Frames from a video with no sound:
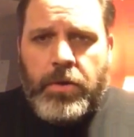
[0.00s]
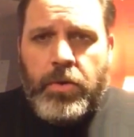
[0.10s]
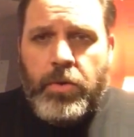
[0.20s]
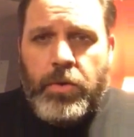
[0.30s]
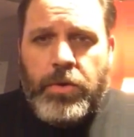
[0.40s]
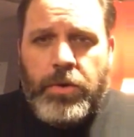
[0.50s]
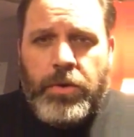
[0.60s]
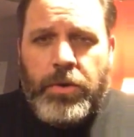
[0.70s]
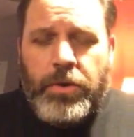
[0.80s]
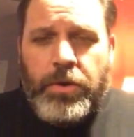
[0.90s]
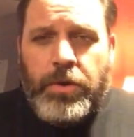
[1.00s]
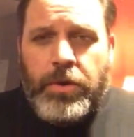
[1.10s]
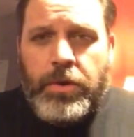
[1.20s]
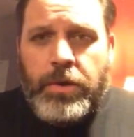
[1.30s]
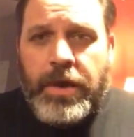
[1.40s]
who
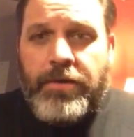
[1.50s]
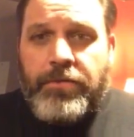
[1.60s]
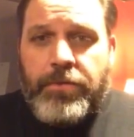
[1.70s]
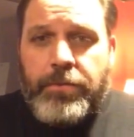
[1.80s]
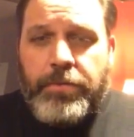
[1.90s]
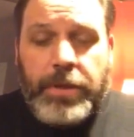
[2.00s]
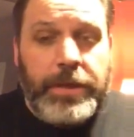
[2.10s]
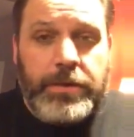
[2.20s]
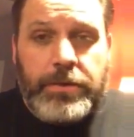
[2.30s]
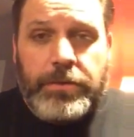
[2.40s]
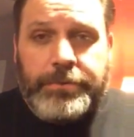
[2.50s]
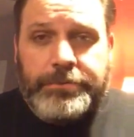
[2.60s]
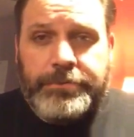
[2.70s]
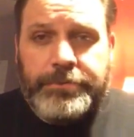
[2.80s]
have political